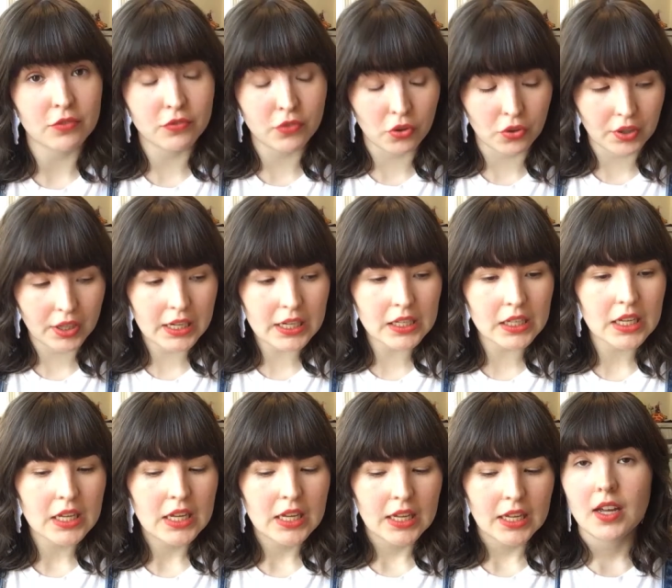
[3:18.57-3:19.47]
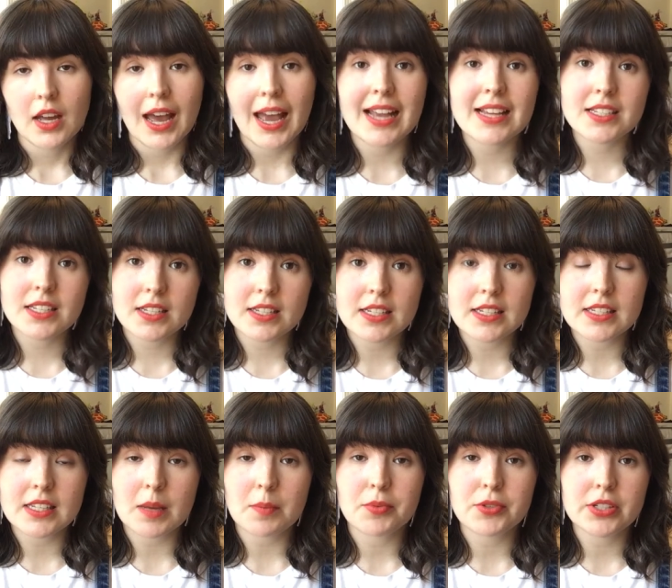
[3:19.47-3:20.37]
flooring, I asked to see
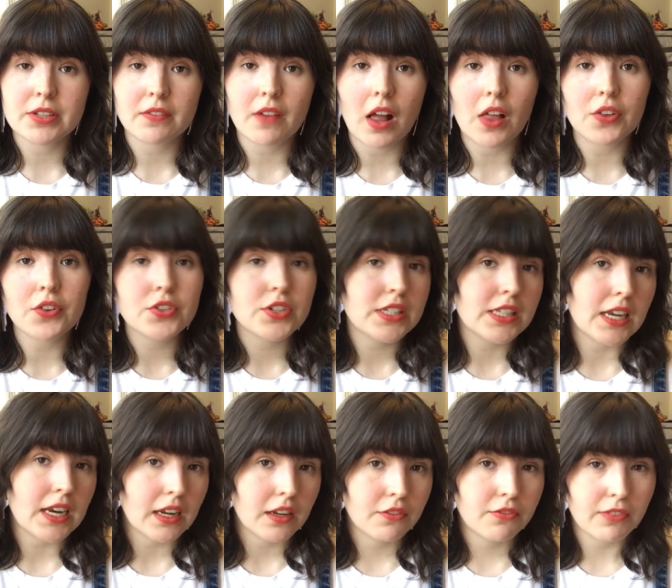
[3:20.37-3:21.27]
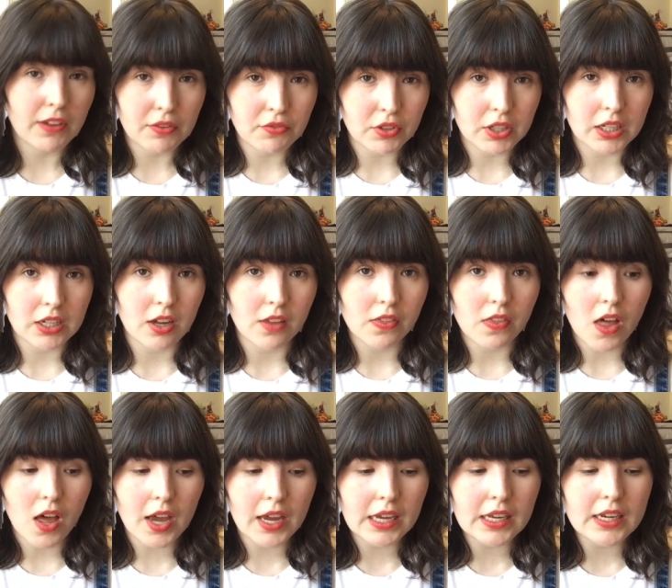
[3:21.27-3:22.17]
samples of colors that I had favorited
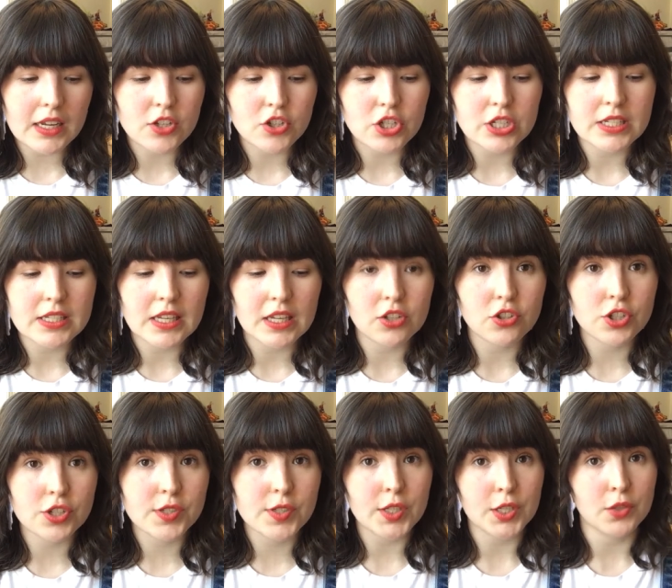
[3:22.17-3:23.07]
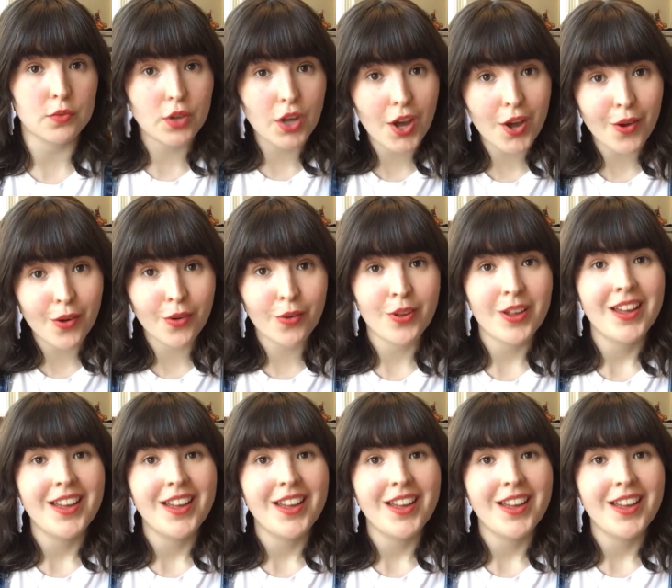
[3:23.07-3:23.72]
online, and she said, just so you know,